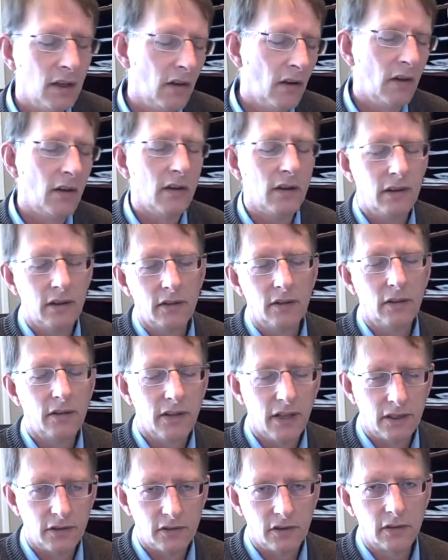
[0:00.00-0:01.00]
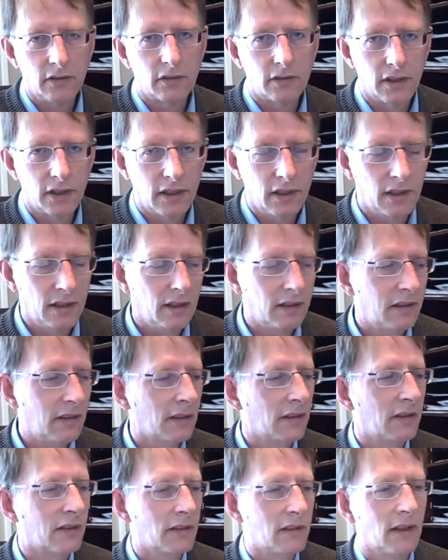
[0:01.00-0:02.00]
Or, you know, that joke that I
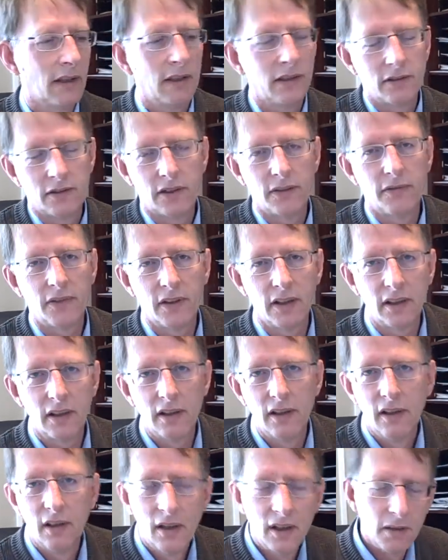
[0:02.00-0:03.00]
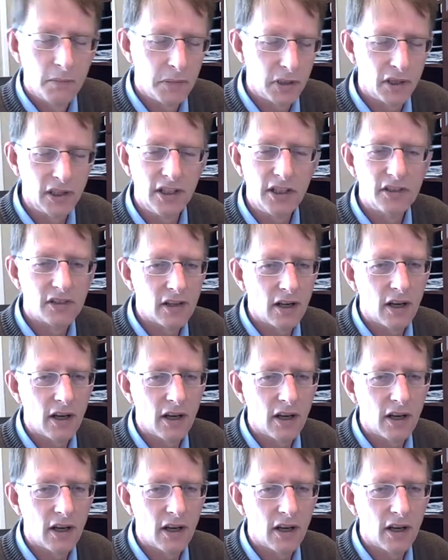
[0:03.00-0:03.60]
tell the clients if a police